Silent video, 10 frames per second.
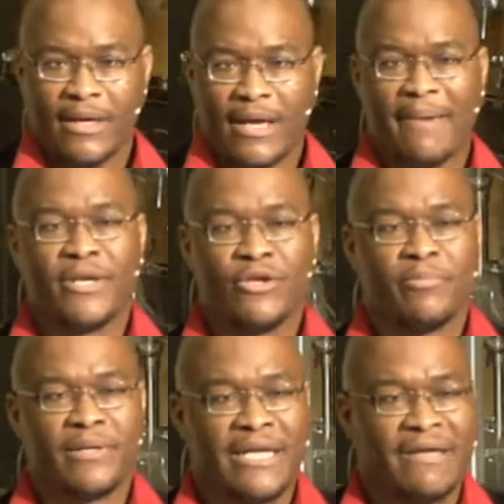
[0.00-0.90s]
How many of
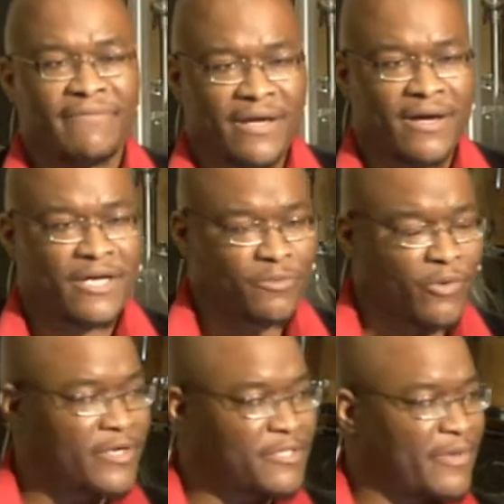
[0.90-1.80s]
you believe that God's
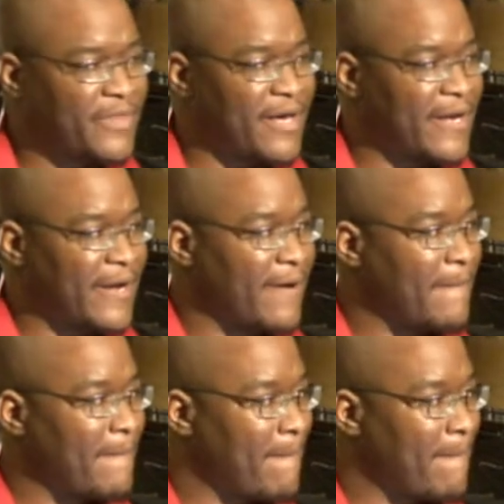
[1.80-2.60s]
Word is without error?